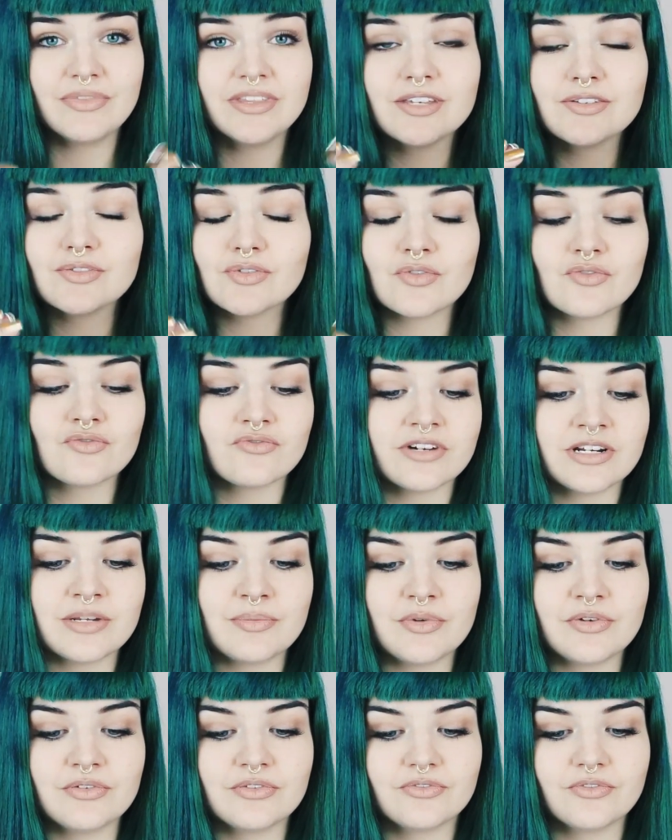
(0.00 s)
These are all really
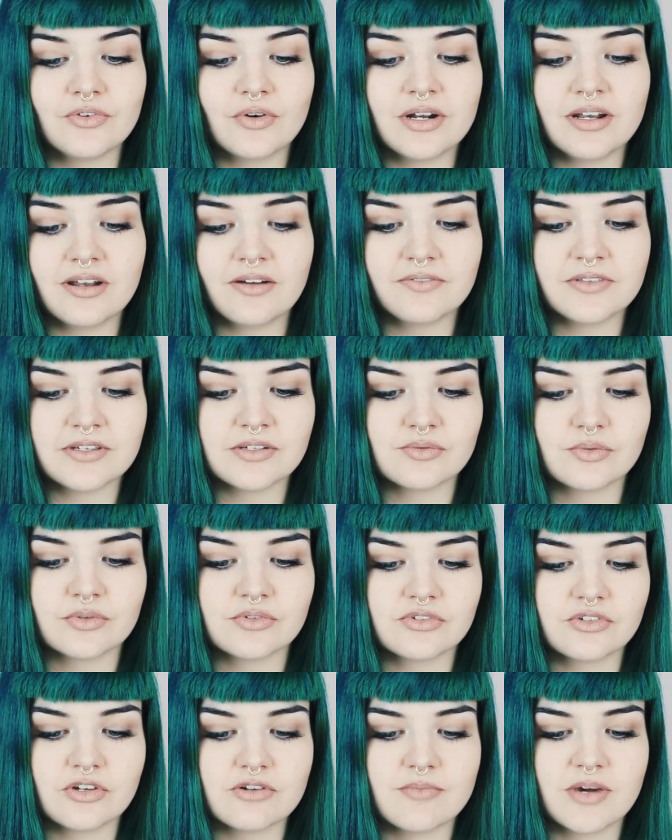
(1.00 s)
beautiful. I love these
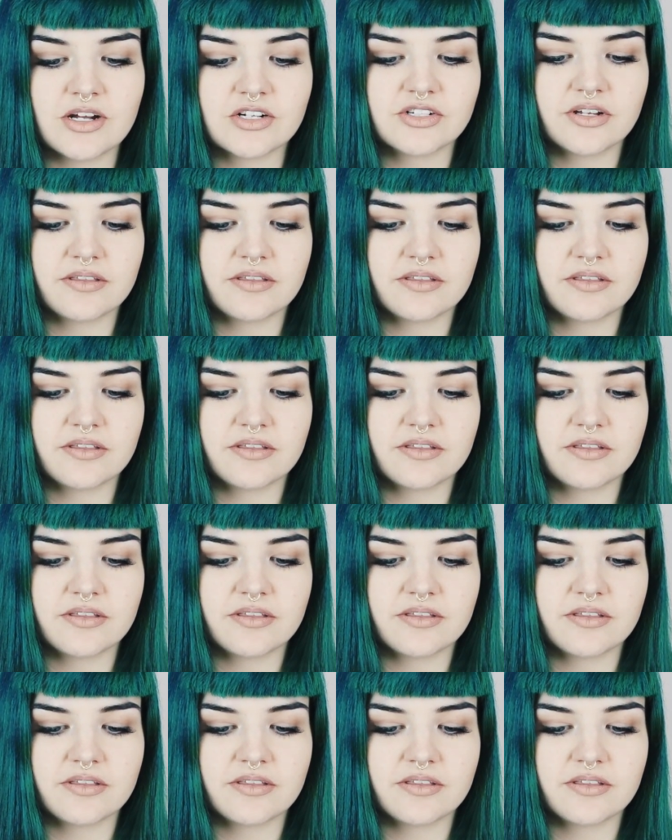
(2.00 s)
ones so much.